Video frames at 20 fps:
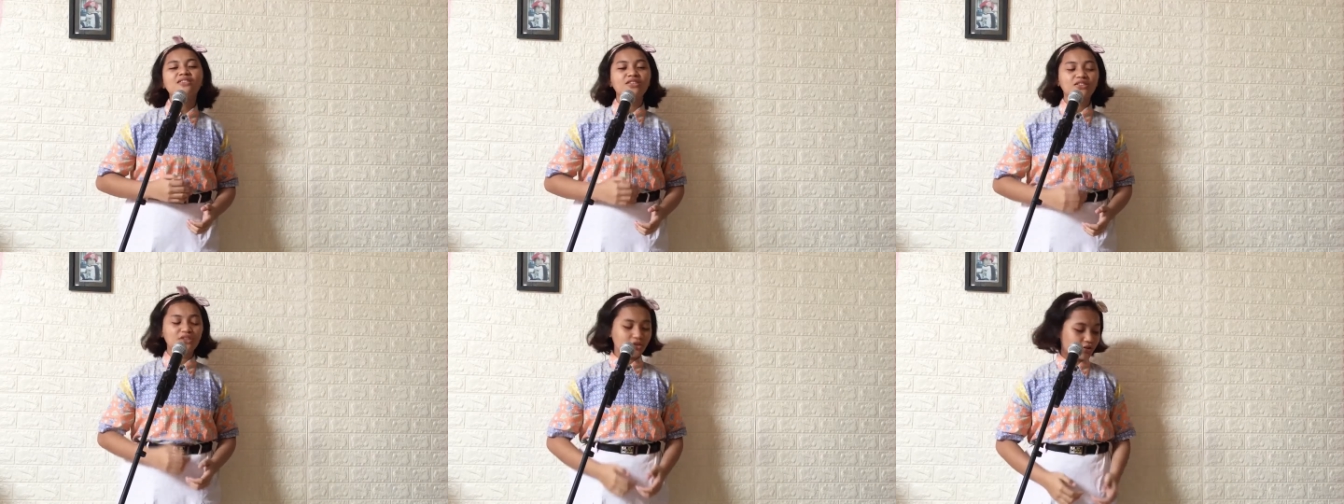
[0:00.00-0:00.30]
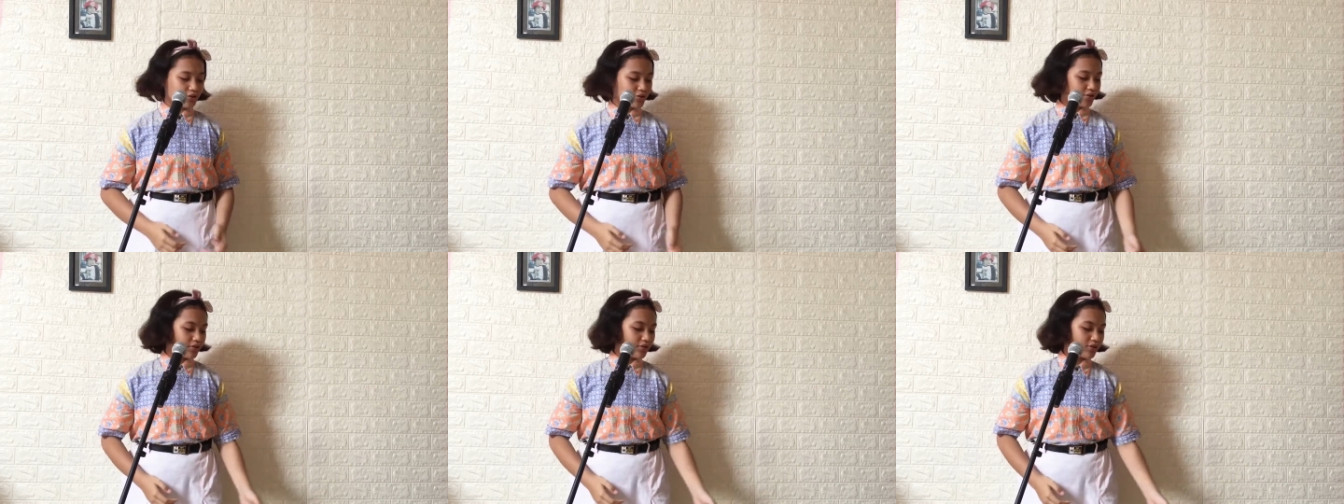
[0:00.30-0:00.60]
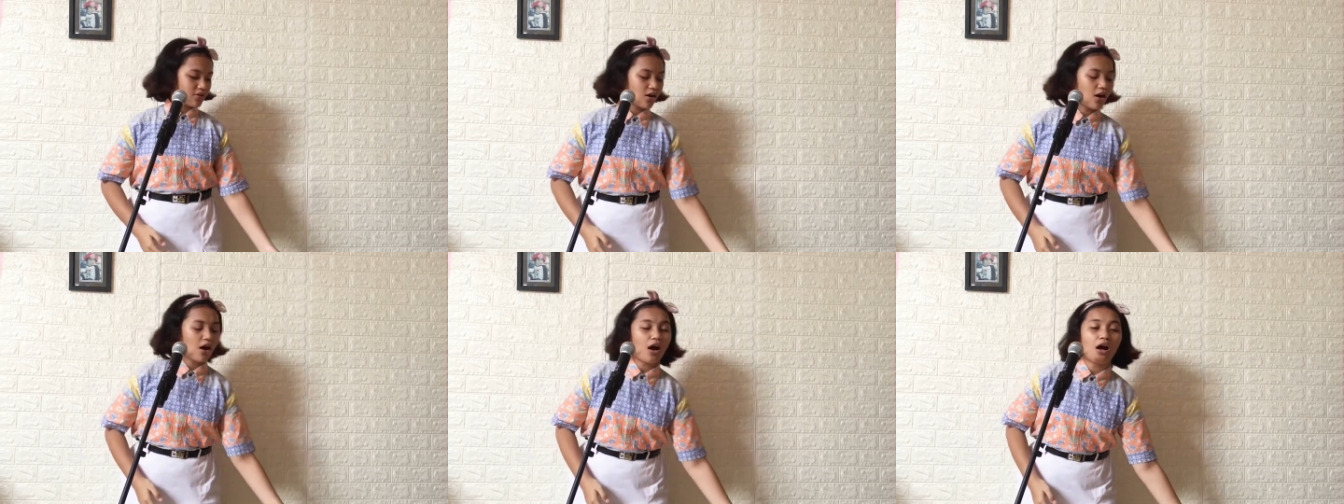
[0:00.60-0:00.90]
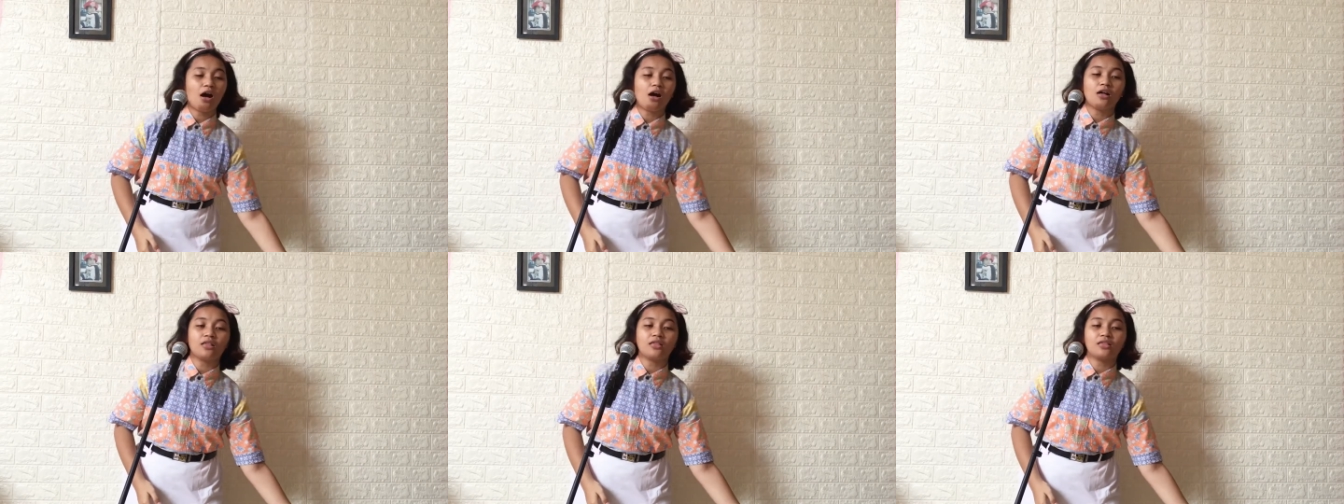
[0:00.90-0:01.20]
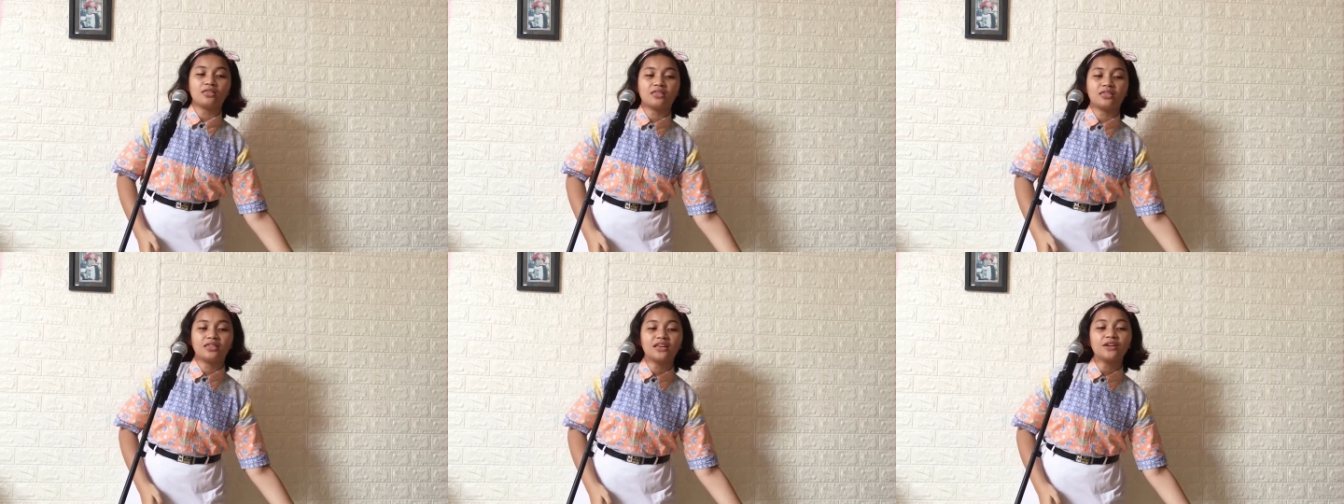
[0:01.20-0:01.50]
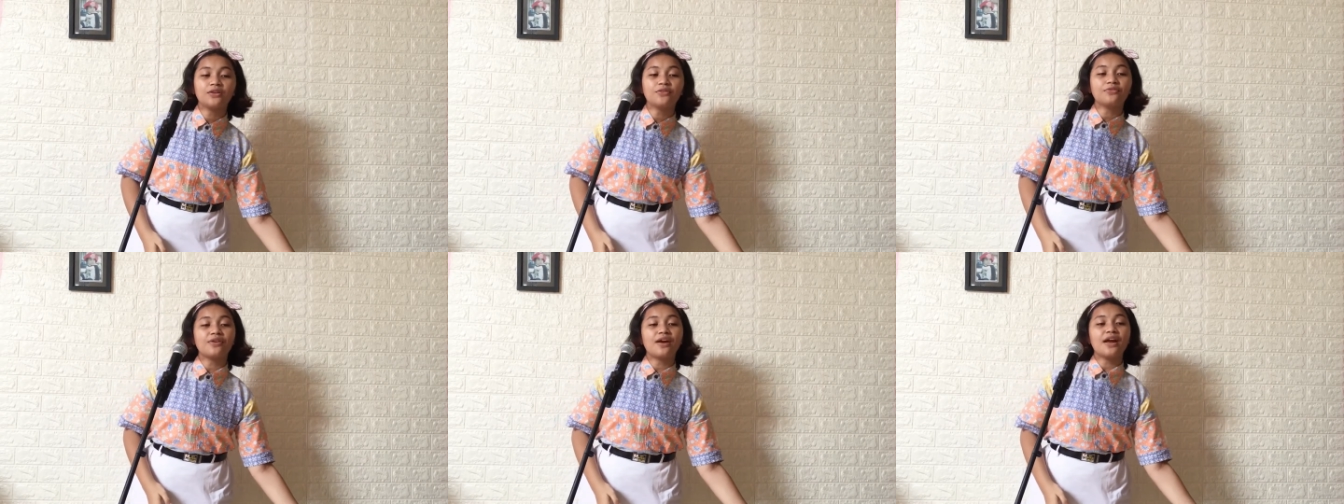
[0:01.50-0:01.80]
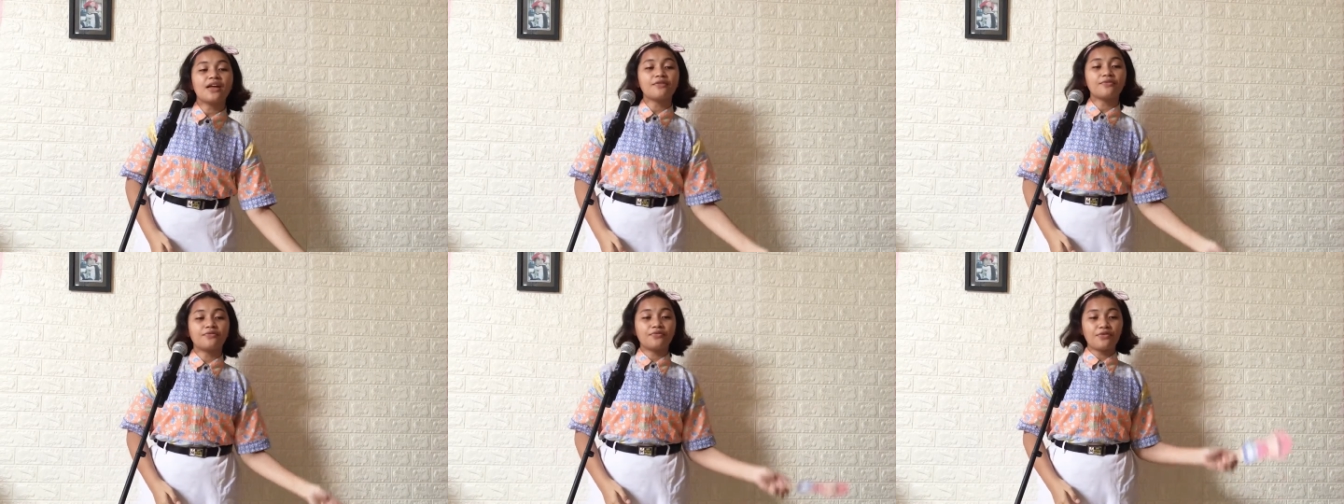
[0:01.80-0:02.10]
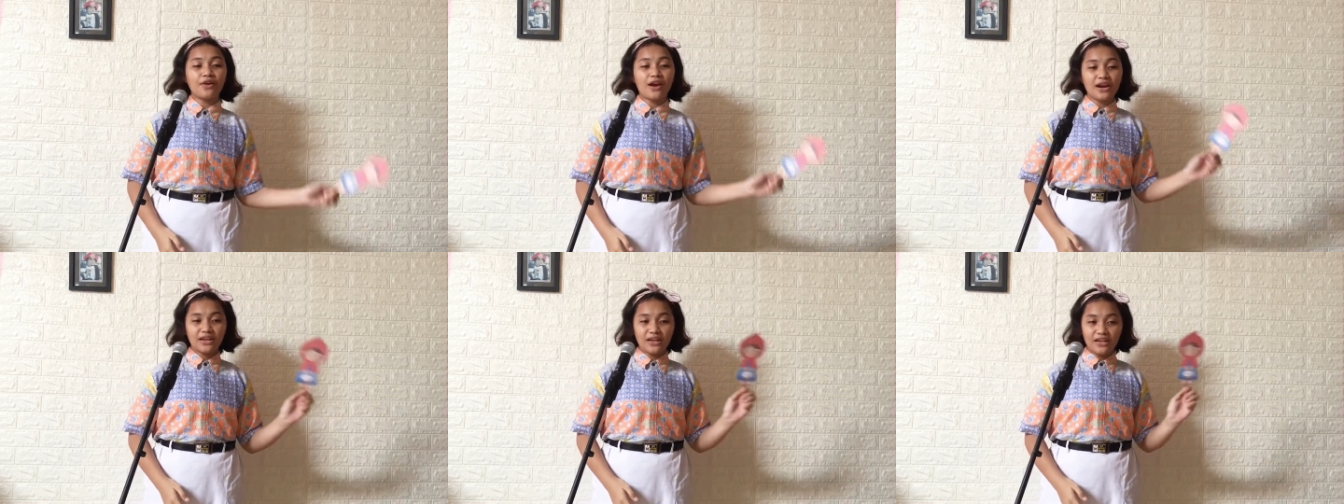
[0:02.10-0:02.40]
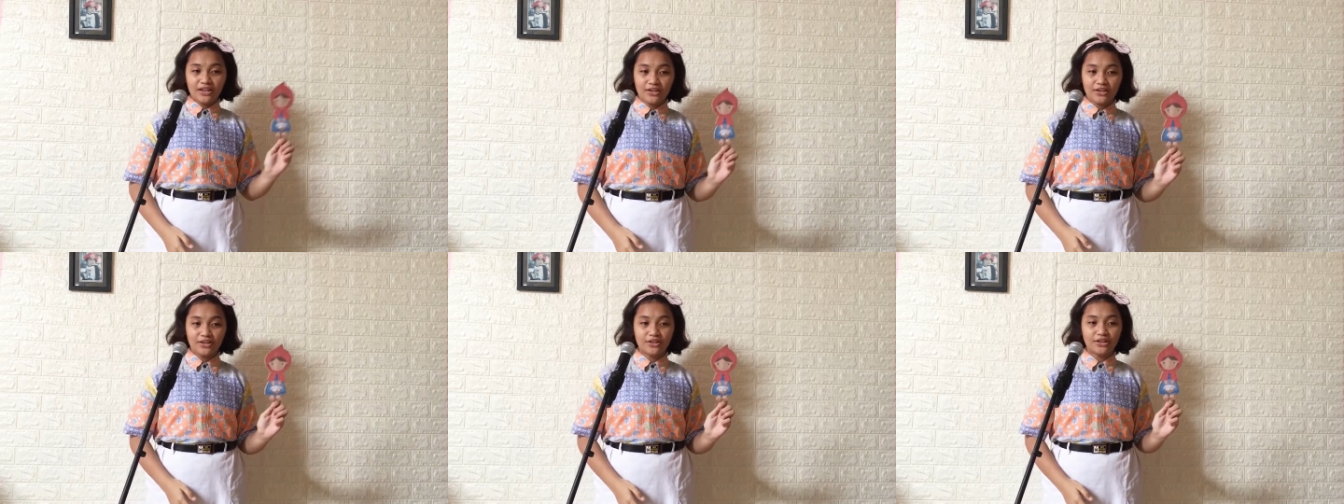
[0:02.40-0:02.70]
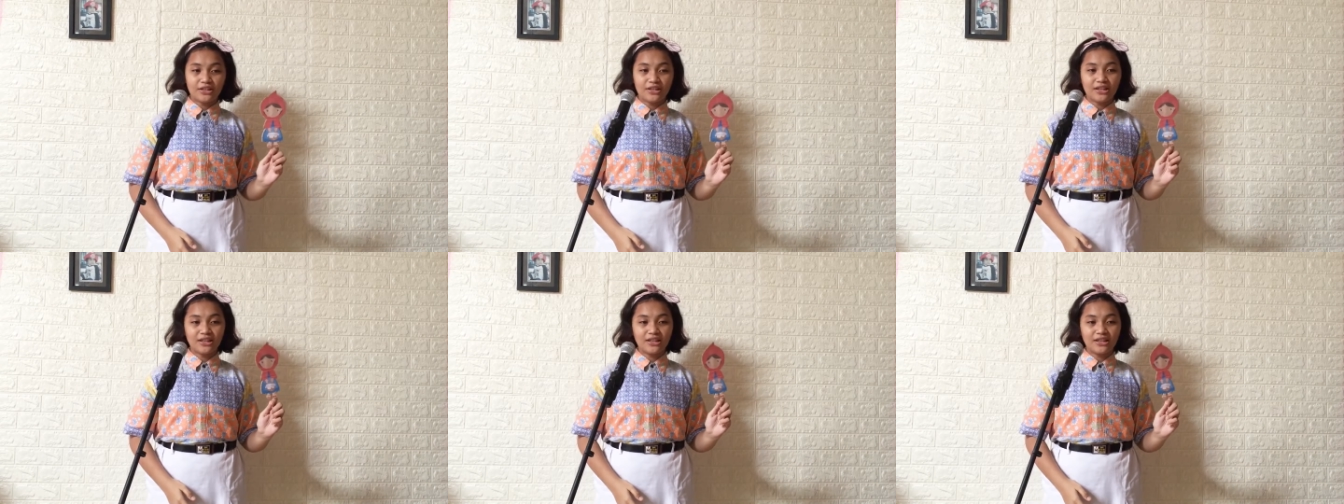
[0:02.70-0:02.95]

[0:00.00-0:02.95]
girl called Little Red Riding Hood.